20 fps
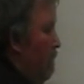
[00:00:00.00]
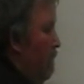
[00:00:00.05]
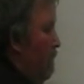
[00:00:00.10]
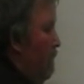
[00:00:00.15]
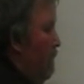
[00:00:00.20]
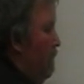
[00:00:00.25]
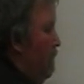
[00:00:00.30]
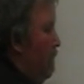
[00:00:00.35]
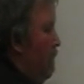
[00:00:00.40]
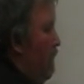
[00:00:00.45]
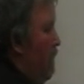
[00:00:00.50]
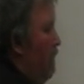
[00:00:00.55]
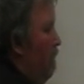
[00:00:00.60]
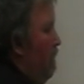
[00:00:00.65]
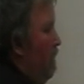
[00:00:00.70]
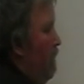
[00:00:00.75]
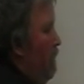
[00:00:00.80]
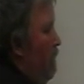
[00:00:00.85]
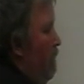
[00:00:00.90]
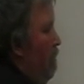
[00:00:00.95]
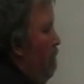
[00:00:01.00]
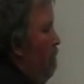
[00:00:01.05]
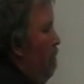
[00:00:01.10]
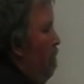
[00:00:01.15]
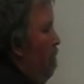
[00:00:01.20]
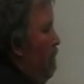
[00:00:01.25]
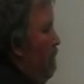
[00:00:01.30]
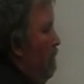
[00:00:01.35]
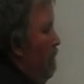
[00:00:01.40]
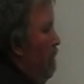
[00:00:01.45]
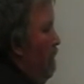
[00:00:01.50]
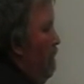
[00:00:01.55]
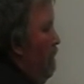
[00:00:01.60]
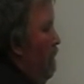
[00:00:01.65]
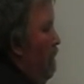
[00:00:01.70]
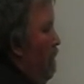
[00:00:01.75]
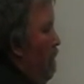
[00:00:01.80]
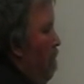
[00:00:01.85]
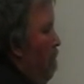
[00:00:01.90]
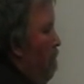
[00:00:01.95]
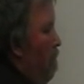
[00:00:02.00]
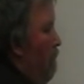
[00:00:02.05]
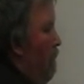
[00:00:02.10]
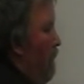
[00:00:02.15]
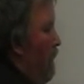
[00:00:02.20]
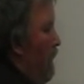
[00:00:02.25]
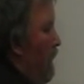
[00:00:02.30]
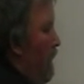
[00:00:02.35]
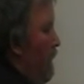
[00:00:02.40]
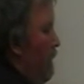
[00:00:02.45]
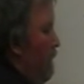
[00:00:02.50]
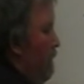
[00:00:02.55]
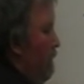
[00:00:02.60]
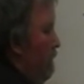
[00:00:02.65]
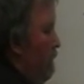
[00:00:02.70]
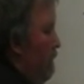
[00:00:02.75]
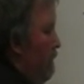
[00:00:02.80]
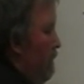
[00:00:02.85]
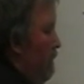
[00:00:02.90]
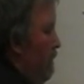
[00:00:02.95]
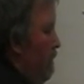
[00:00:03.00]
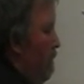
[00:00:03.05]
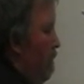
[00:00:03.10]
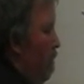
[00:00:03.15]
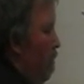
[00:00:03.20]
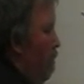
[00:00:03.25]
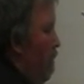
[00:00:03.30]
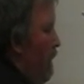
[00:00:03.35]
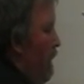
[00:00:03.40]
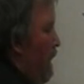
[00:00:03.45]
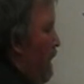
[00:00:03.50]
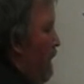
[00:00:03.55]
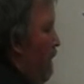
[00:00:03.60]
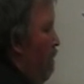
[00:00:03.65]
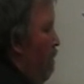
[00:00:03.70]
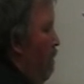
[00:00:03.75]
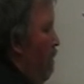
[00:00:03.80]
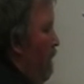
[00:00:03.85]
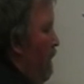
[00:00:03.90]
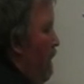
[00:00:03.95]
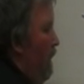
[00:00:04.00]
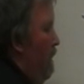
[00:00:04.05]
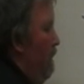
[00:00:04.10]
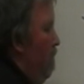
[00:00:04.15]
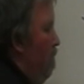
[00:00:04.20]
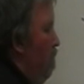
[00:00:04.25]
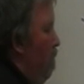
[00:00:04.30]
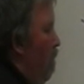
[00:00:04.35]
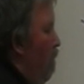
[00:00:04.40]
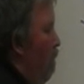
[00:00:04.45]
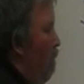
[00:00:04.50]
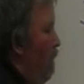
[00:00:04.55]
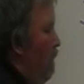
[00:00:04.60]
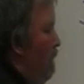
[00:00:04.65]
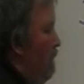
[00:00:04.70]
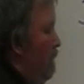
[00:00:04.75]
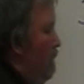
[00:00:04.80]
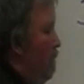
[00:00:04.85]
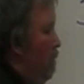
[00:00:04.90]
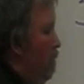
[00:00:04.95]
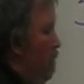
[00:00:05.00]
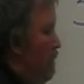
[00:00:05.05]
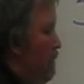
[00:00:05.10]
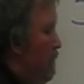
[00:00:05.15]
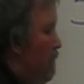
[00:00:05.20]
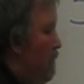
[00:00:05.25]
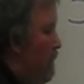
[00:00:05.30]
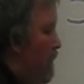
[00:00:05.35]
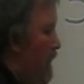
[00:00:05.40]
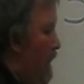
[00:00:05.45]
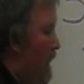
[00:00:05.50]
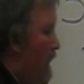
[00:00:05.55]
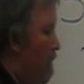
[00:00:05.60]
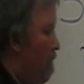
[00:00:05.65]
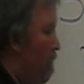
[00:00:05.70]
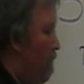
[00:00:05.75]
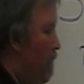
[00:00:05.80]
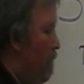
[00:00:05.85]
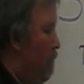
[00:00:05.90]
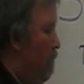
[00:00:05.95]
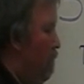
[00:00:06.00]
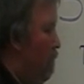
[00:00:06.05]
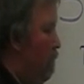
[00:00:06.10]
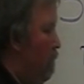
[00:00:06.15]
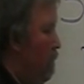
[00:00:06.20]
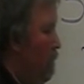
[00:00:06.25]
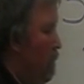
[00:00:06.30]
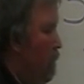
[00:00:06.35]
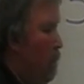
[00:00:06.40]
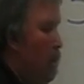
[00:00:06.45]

instead of a cube. But when I go ahead and roll it to a side view,